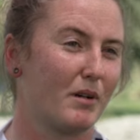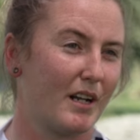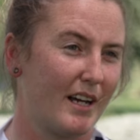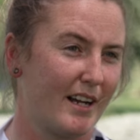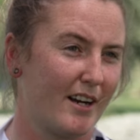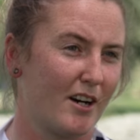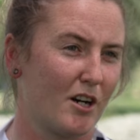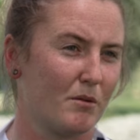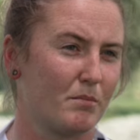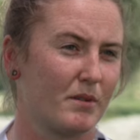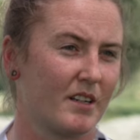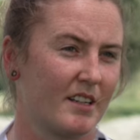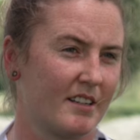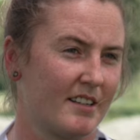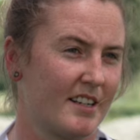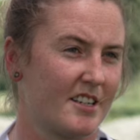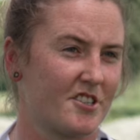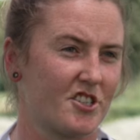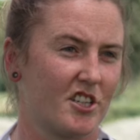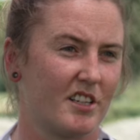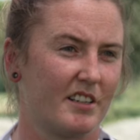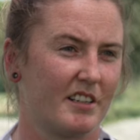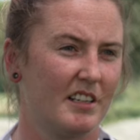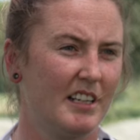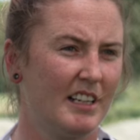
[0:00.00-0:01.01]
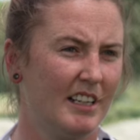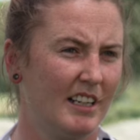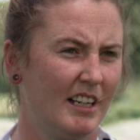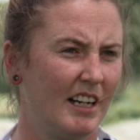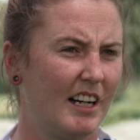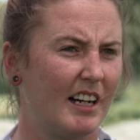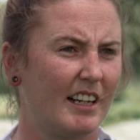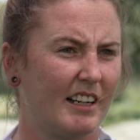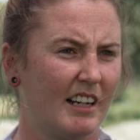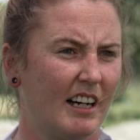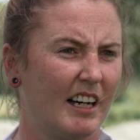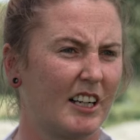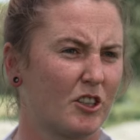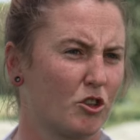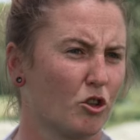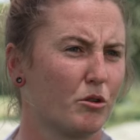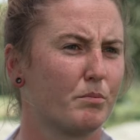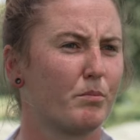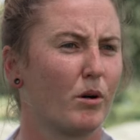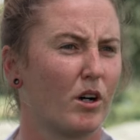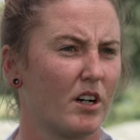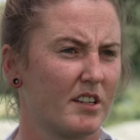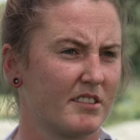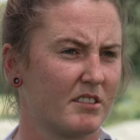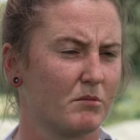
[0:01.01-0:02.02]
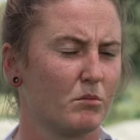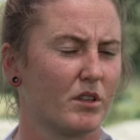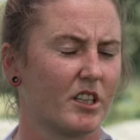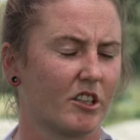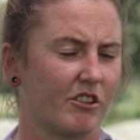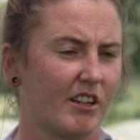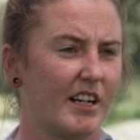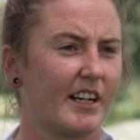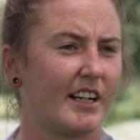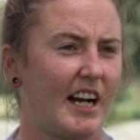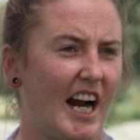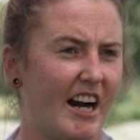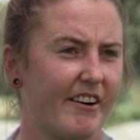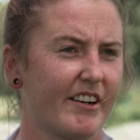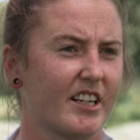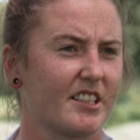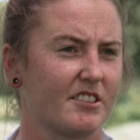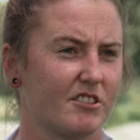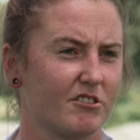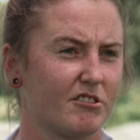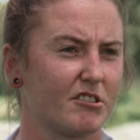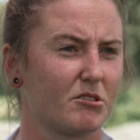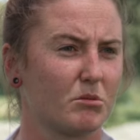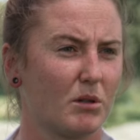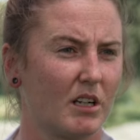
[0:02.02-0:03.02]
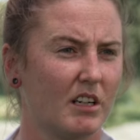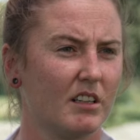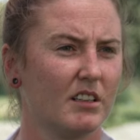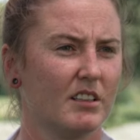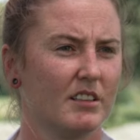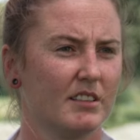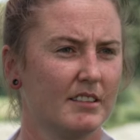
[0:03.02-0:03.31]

player, but in addition, a, a good person with a great character as well.